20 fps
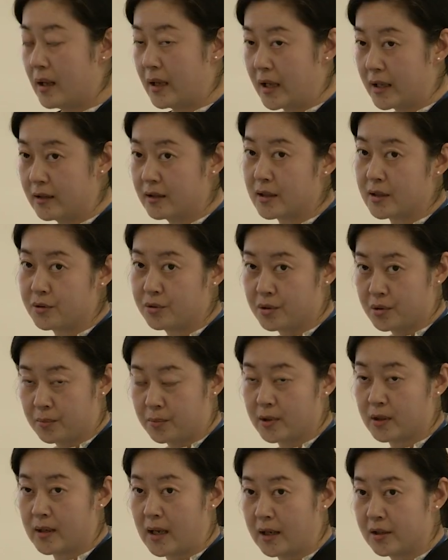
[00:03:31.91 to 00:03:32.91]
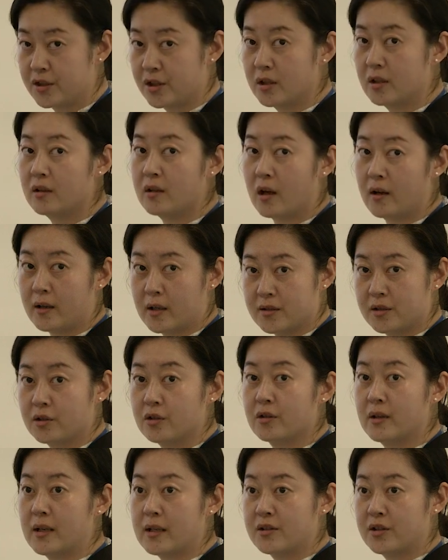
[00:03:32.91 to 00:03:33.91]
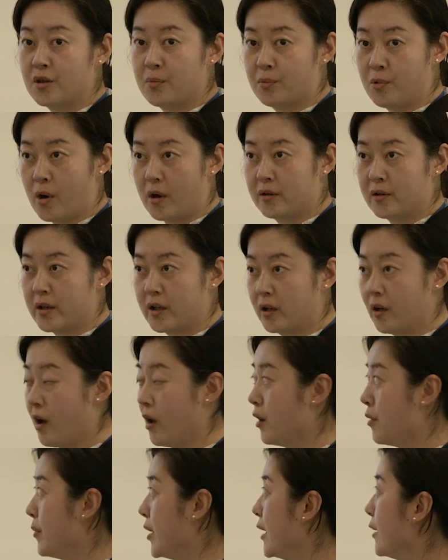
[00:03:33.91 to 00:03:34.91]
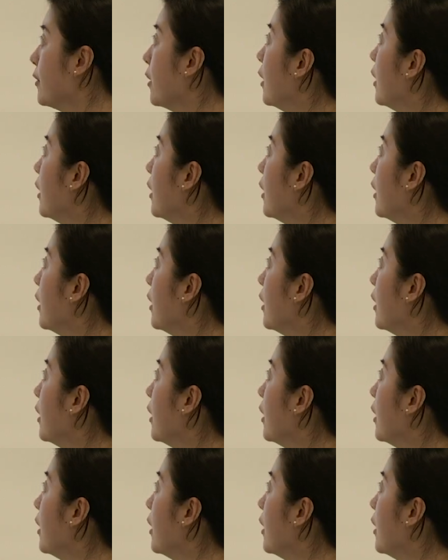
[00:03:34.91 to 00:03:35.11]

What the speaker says: industrial production, not as good as the broader economy,